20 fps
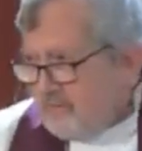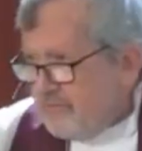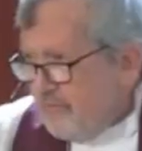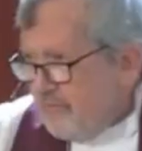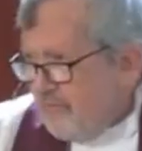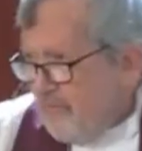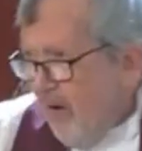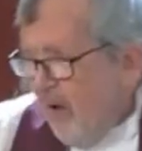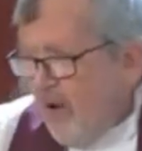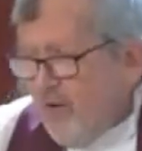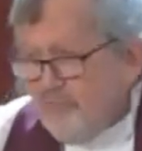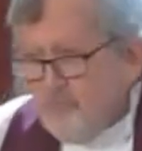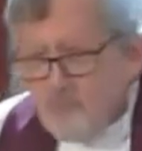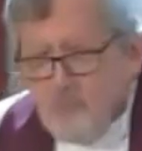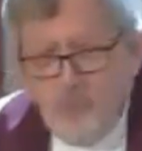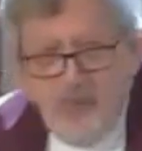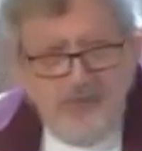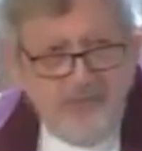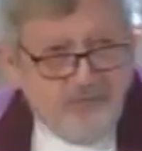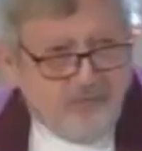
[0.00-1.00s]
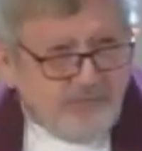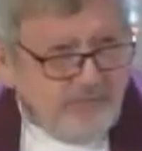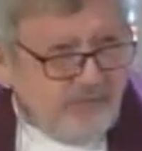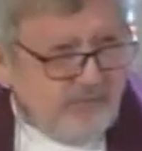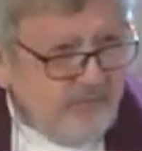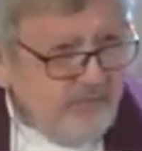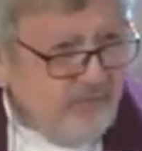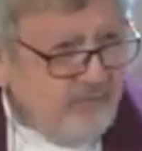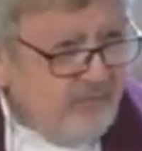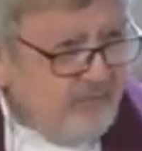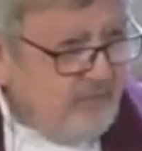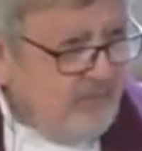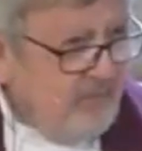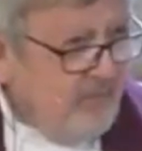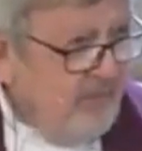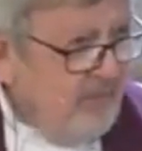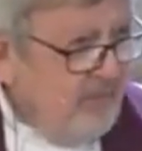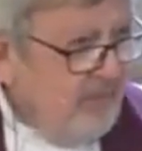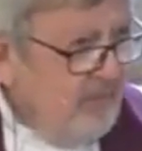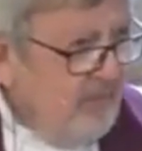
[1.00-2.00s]
ask questions.
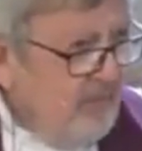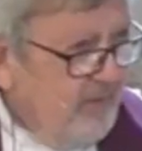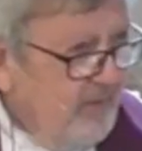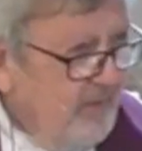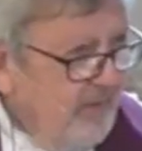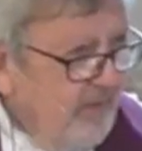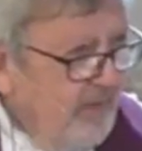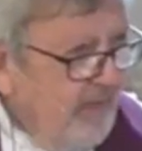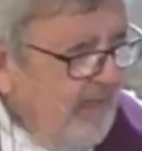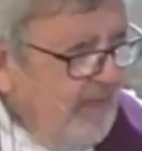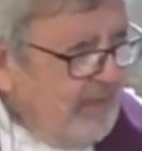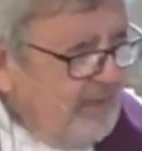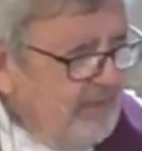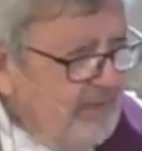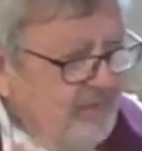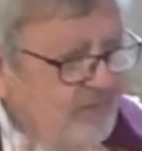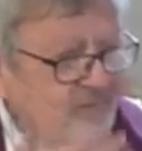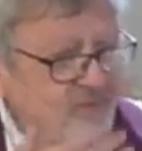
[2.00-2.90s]
And he said,